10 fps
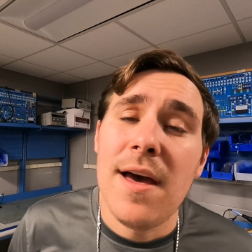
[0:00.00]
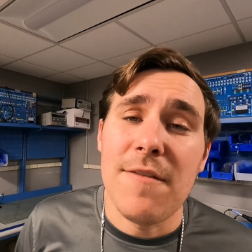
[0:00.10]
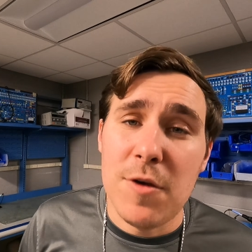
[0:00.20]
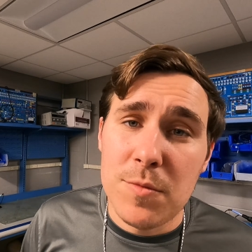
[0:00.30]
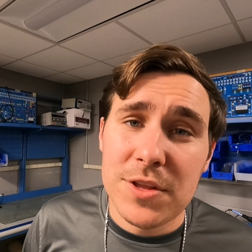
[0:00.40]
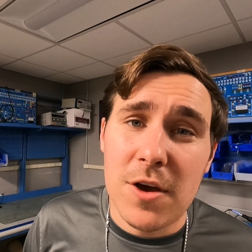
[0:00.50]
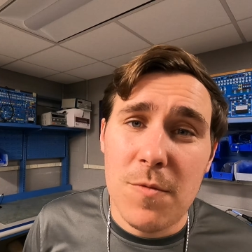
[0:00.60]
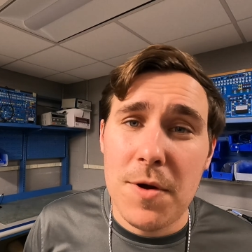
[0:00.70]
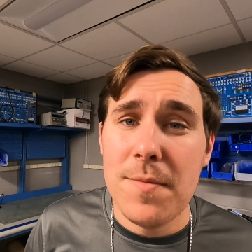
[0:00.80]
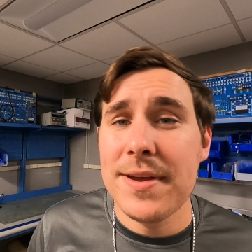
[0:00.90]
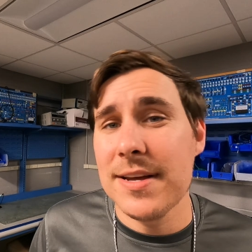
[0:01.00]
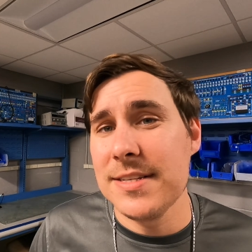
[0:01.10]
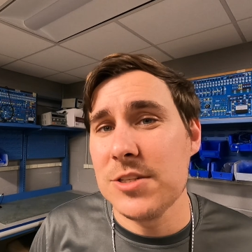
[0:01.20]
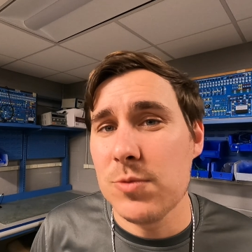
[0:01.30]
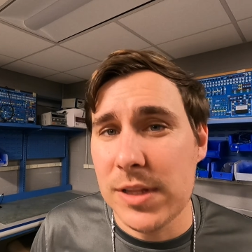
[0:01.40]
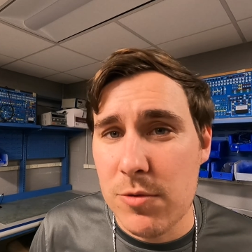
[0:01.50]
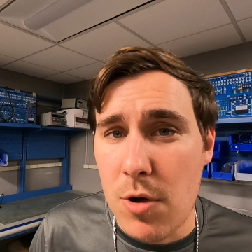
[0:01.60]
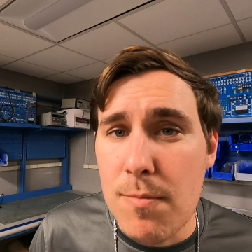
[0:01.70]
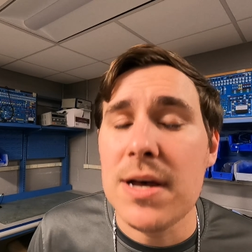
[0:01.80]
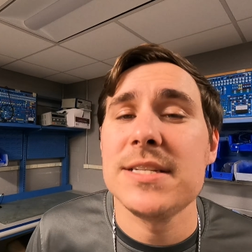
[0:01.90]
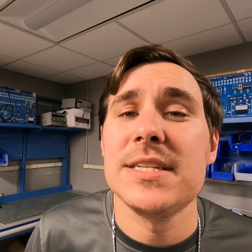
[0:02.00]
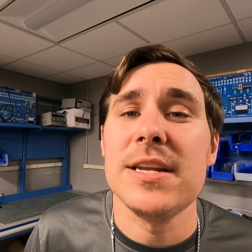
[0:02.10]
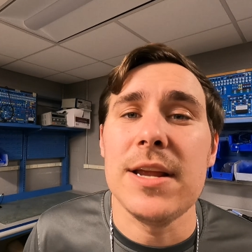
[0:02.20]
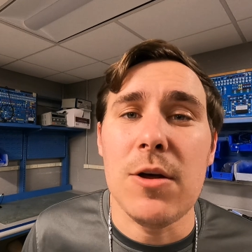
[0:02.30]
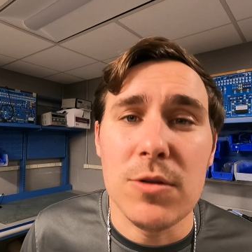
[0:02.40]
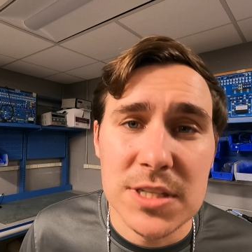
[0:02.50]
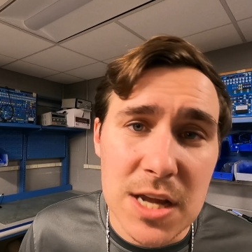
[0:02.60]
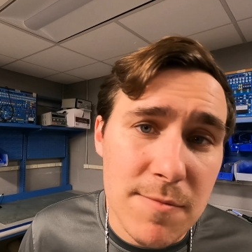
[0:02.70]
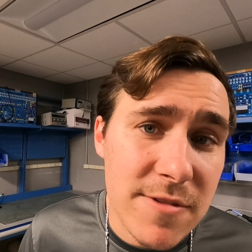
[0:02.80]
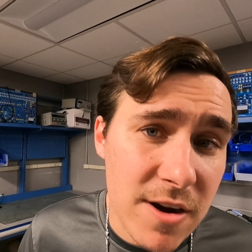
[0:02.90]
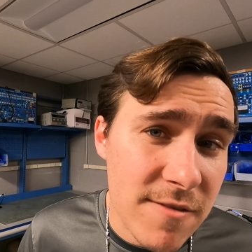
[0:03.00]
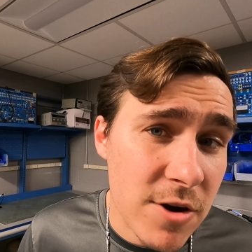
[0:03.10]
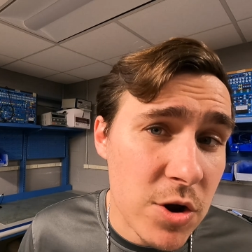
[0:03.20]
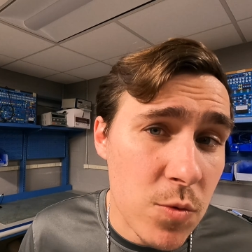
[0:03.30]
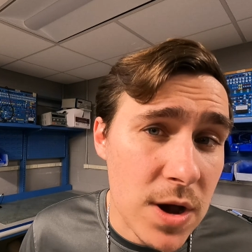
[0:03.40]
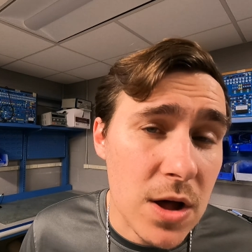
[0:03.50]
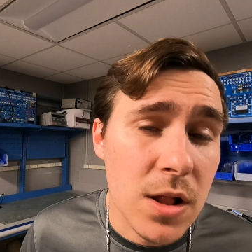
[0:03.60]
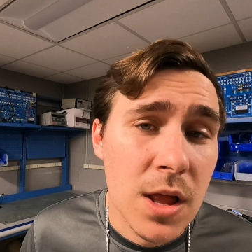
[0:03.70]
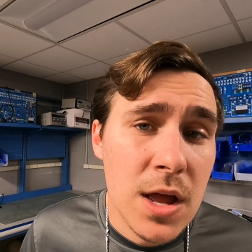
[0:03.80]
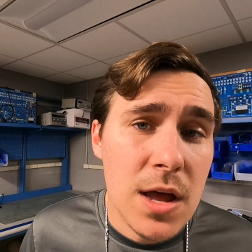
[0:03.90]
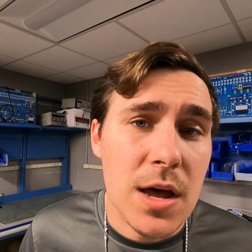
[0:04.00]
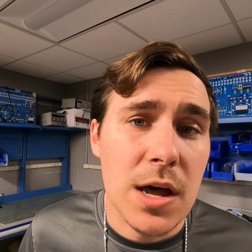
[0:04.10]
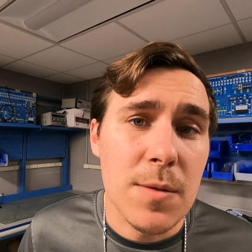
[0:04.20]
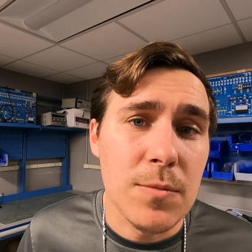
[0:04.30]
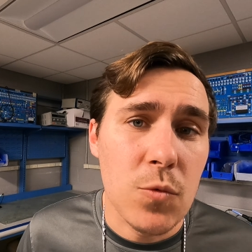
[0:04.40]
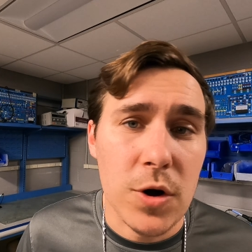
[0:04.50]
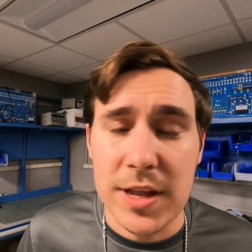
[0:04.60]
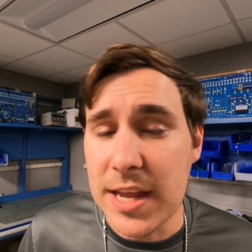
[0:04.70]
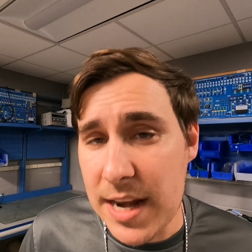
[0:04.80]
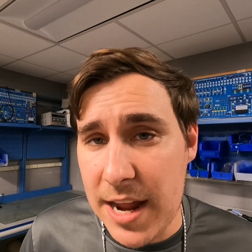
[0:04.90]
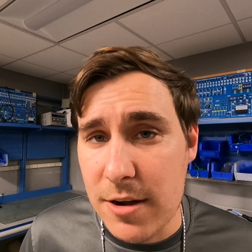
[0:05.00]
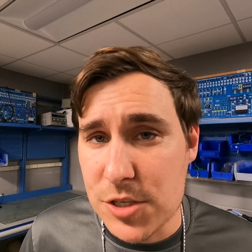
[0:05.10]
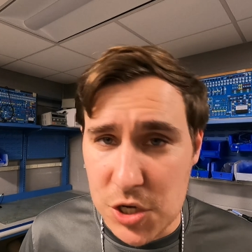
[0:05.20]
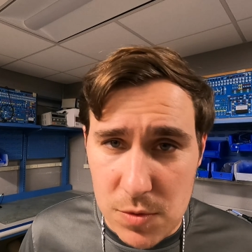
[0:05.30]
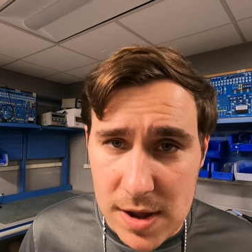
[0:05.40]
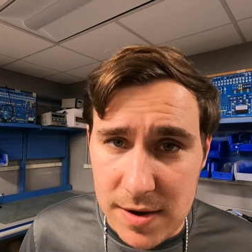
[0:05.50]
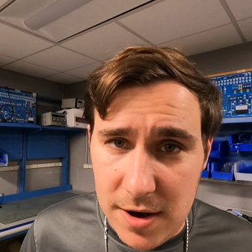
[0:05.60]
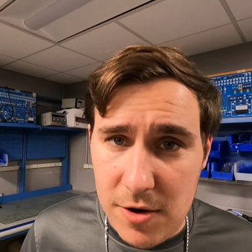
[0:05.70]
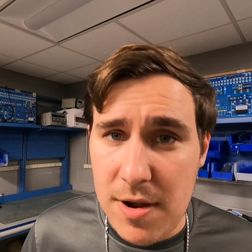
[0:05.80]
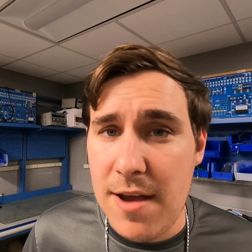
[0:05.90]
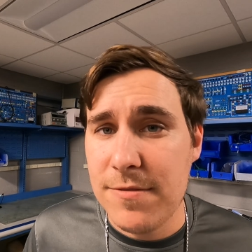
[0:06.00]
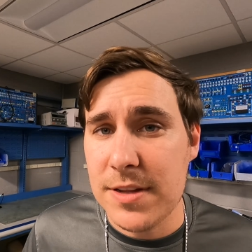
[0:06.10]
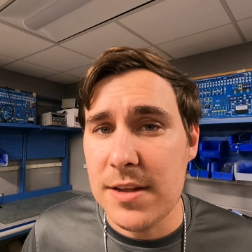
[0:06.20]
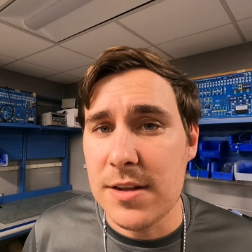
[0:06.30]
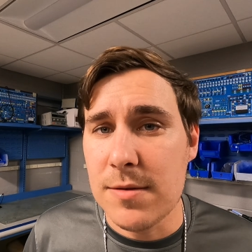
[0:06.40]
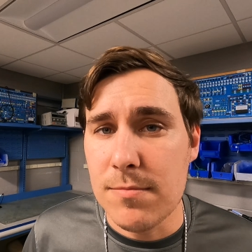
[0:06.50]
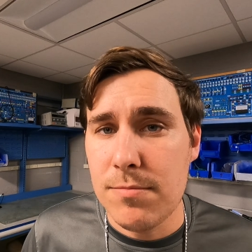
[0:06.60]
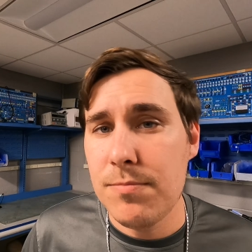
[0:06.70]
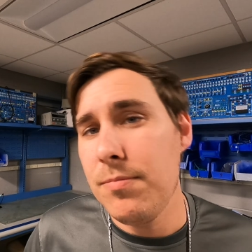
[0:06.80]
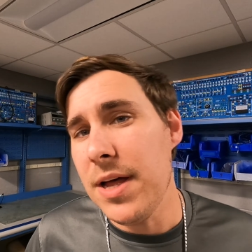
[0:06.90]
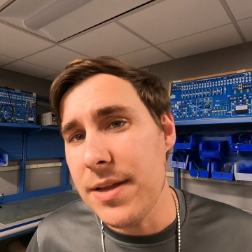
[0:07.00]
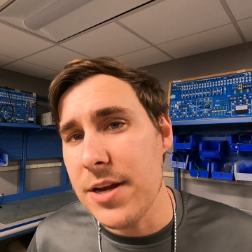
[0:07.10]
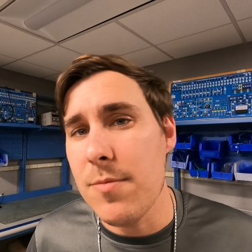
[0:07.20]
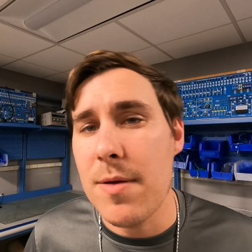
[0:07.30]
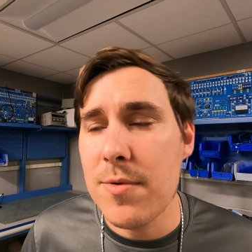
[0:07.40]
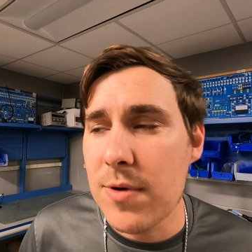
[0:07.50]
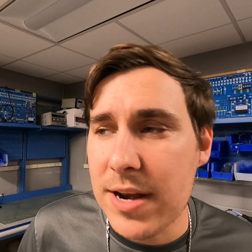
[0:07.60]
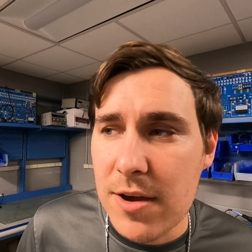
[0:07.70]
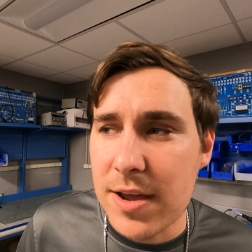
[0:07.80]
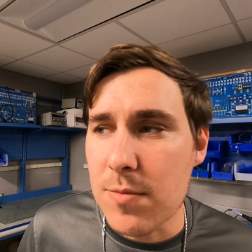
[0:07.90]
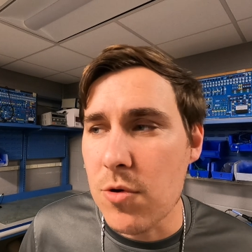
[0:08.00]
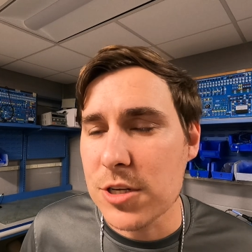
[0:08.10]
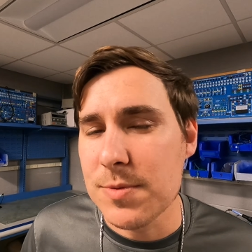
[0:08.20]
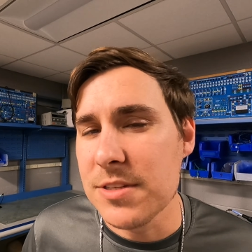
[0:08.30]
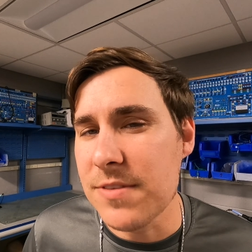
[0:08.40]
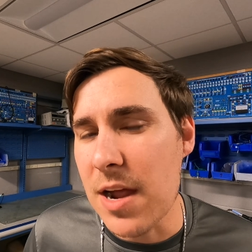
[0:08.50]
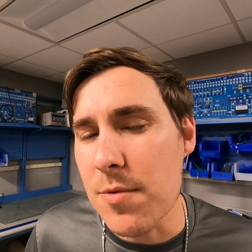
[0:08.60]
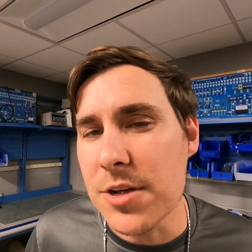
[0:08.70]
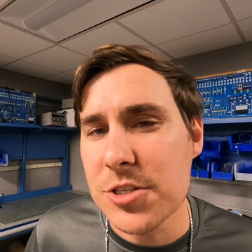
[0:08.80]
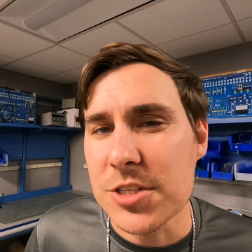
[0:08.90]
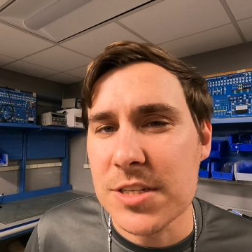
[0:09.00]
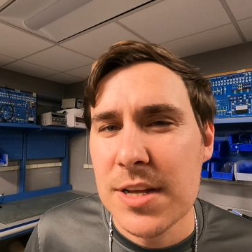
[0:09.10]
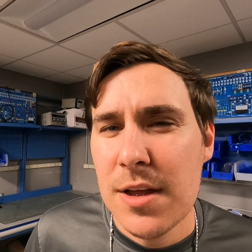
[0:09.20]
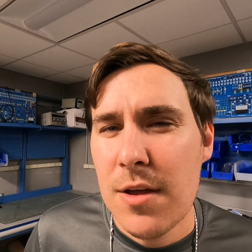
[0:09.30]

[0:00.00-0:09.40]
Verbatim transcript: I film with a GoPro because it's really robust and it holds up very, very well um, working in hangars and around aircraft. Um, but you know, maybe one day I'll get a more expensive camera. It's just